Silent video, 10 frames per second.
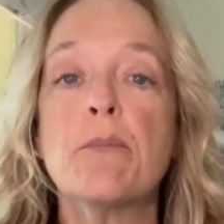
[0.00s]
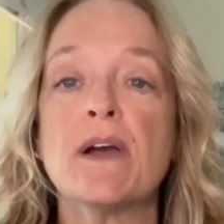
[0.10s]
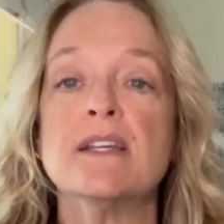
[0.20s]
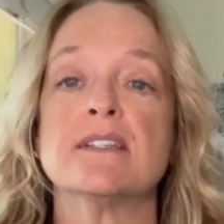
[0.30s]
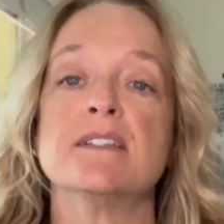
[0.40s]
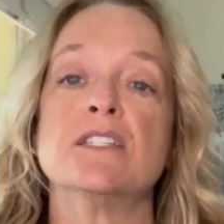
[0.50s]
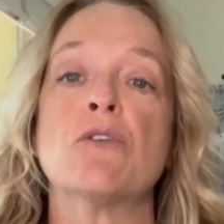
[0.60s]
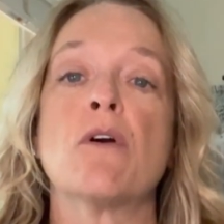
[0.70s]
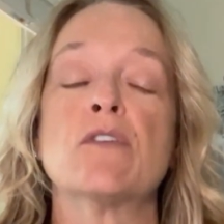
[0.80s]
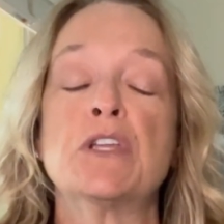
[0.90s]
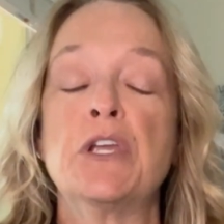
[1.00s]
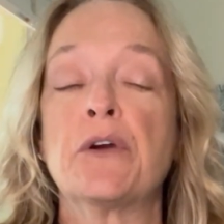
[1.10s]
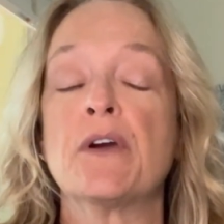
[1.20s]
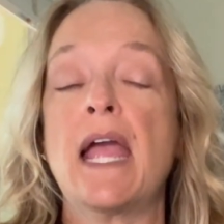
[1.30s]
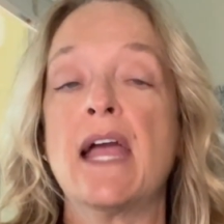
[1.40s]
prices year over
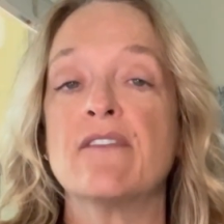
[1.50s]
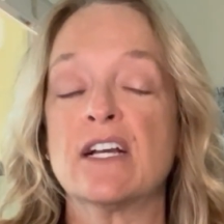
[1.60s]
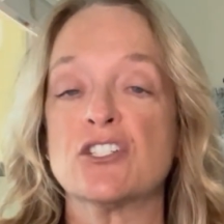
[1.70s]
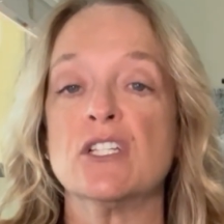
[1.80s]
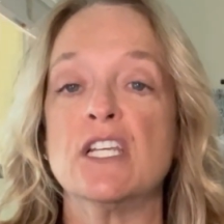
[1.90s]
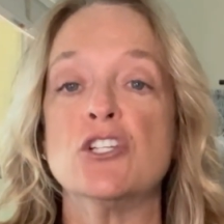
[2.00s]
year have actually